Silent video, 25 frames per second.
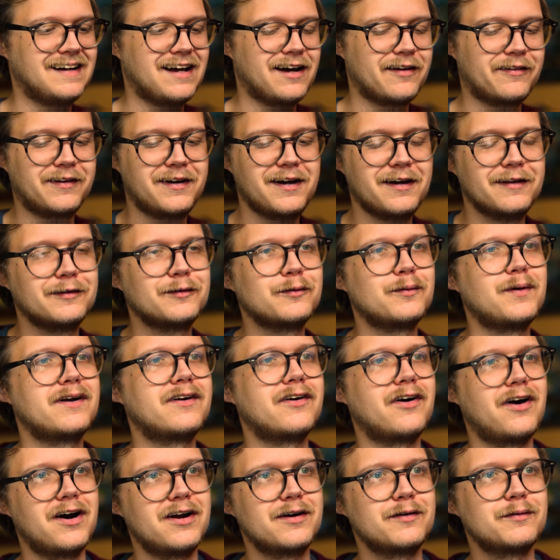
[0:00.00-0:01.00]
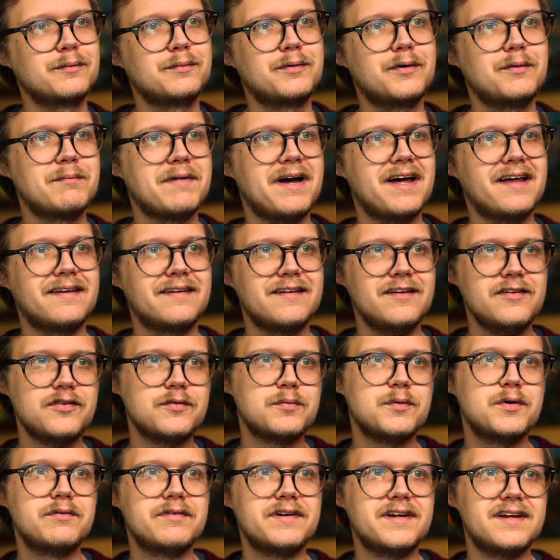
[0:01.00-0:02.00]
Now, the other one, Honorable Men,
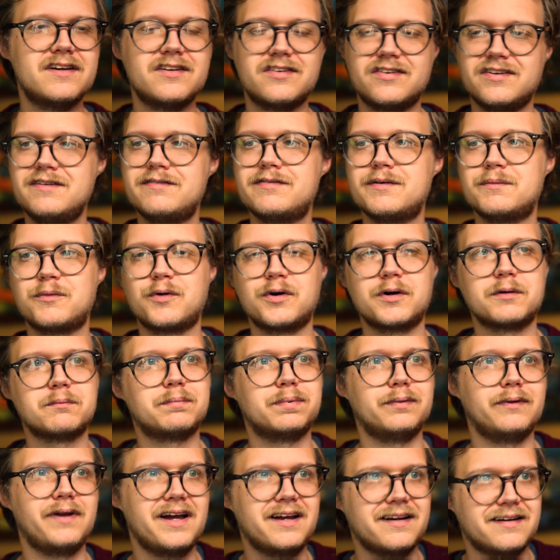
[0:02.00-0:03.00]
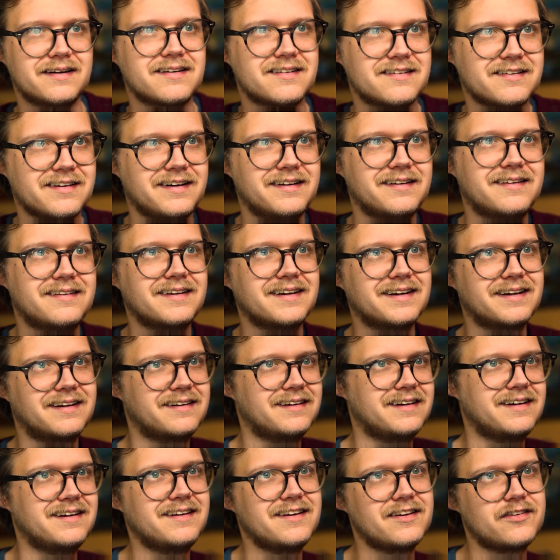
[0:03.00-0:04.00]
this movie is even more blatant, I
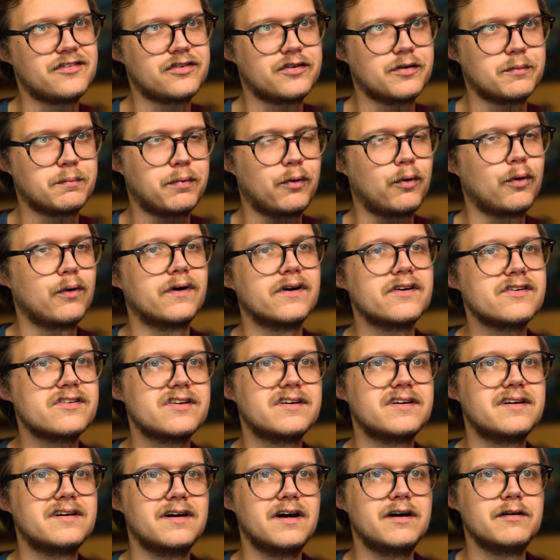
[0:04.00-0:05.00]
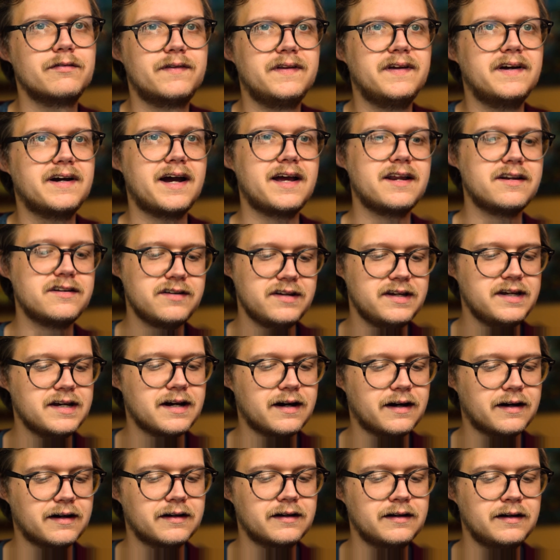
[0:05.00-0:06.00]
think, in its support of the
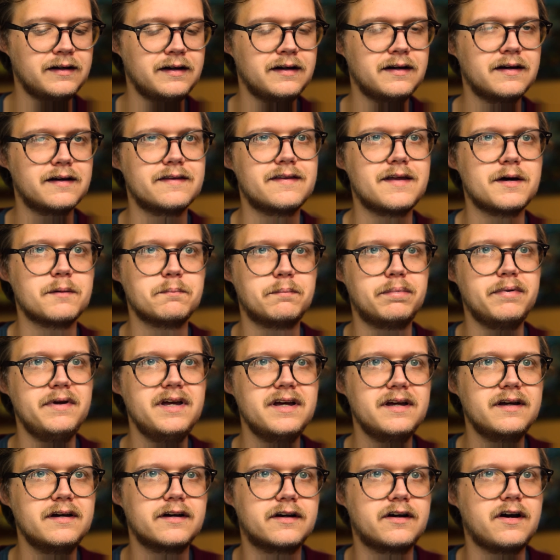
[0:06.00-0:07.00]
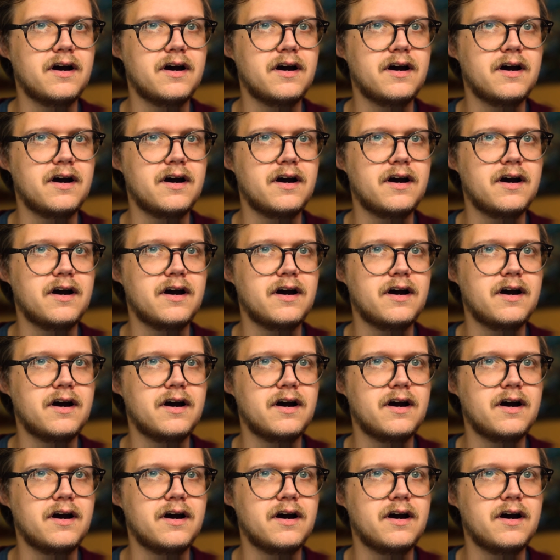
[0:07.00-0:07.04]
idea that being a